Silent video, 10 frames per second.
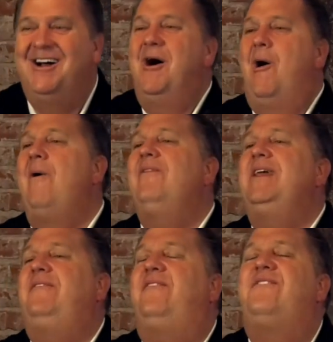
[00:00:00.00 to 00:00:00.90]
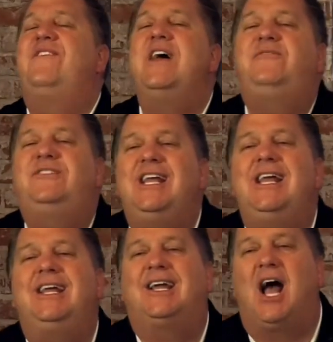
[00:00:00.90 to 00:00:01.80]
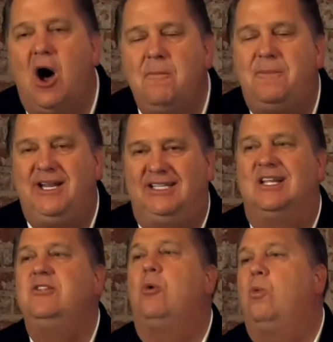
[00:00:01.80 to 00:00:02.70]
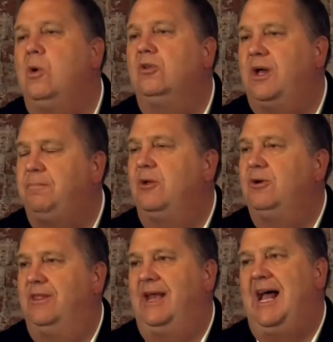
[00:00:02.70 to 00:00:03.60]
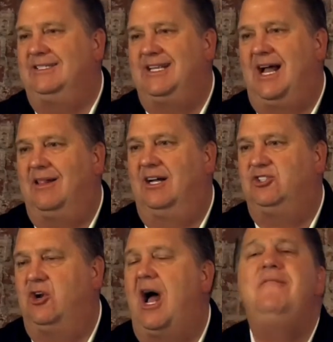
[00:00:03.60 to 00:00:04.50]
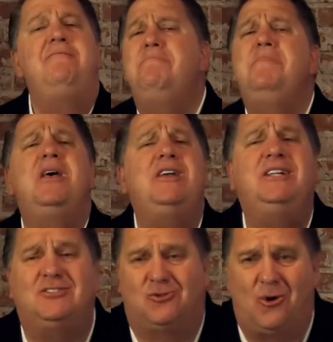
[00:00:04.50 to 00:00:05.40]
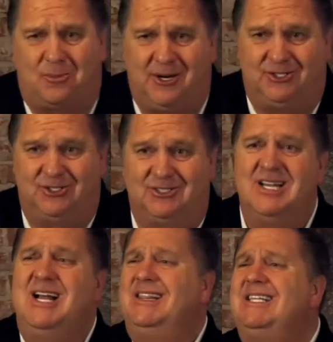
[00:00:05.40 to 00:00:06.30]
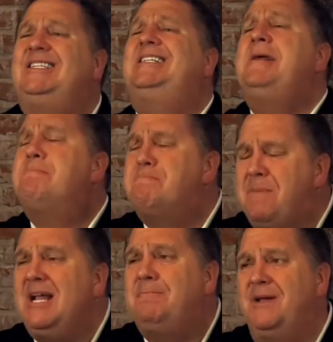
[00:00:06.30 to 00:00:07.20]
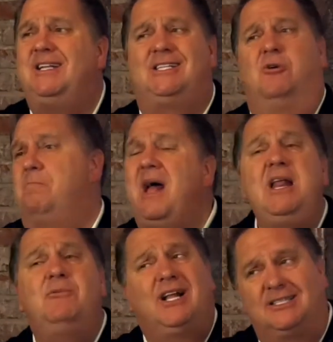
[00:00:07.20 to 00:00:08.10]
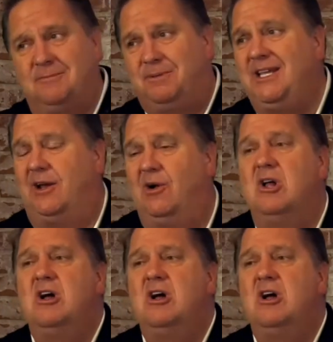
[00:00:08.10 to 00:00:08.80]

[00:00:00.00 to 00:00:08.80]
Only 50 companies in the world uploaded to the NASDAQ last year out of millions of corporations. This is a big, big deal. Many would like to be there.